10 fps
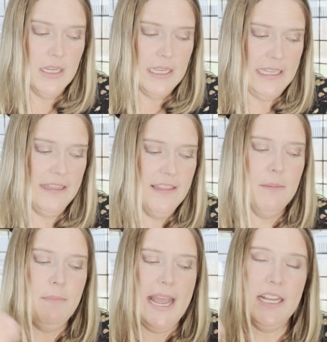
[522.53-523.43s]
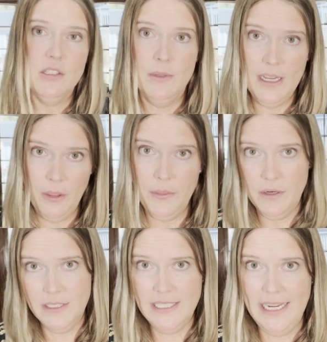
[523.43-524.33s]
get them back to a healthier
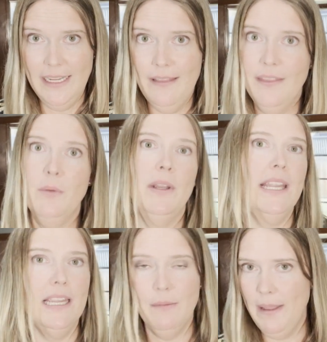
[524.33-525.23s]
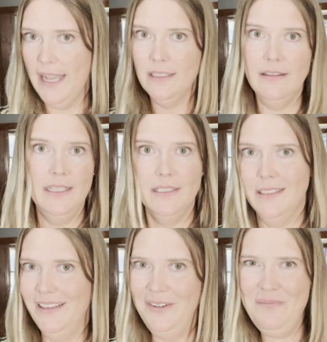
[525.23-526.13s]
state, and then we can get back to these,
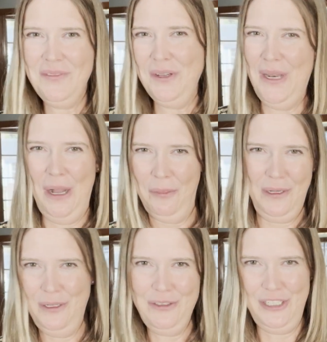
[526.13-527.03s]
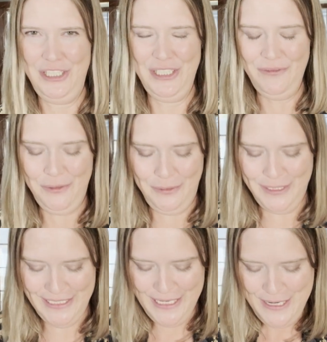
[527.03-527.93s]
good, healthy, nutritious
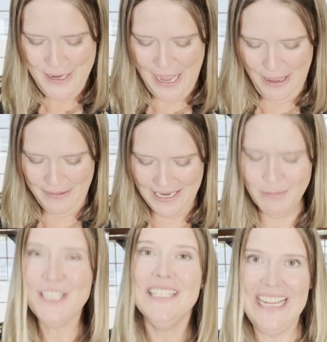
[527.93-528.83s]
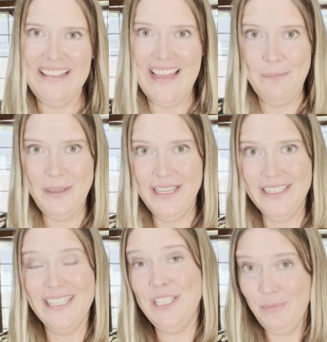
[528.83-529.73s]
foods. And I'm just saying that
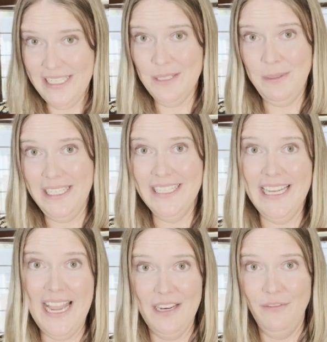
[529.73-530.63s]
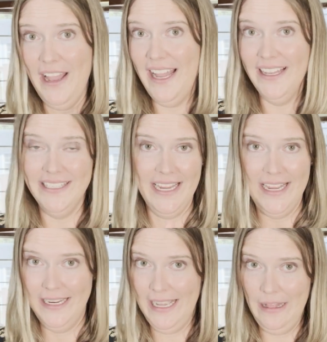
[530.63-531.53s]
because this recipe is high in fat, it's high
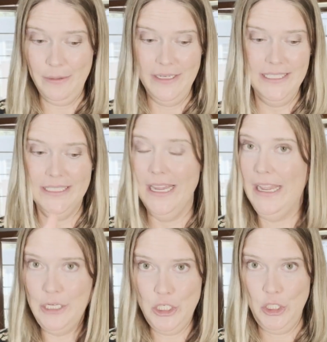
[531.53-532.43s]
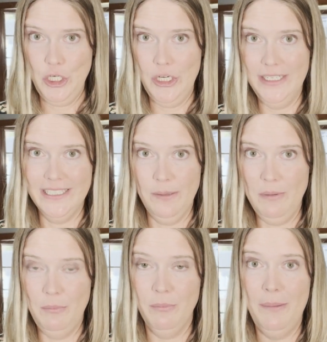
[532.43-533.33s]
in calories, it's high in sugar, and some
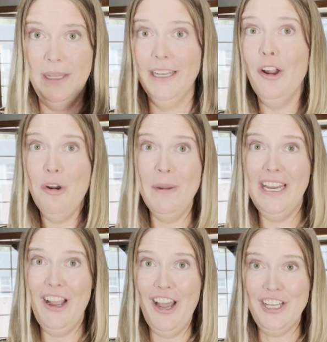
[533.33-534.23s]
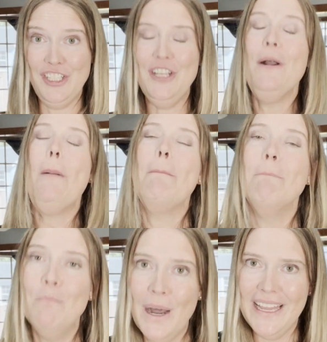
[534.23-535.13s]
people might be like, oh my gosh.
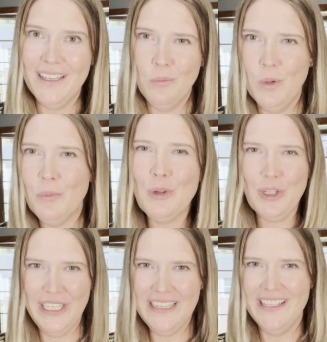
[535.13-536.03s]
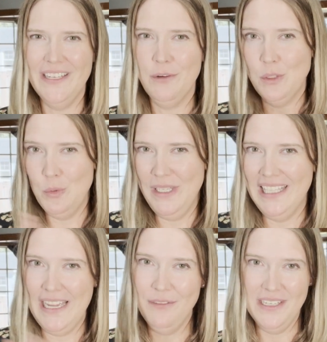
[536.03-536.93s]
But when we're looking at the difference between
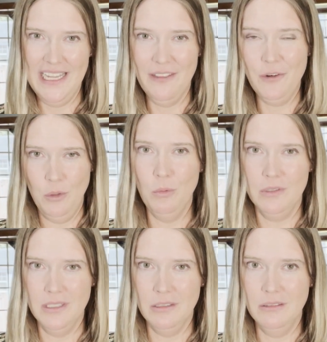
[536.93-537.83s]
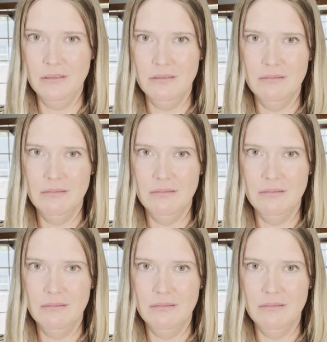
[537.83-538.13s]
life and death for an older adult,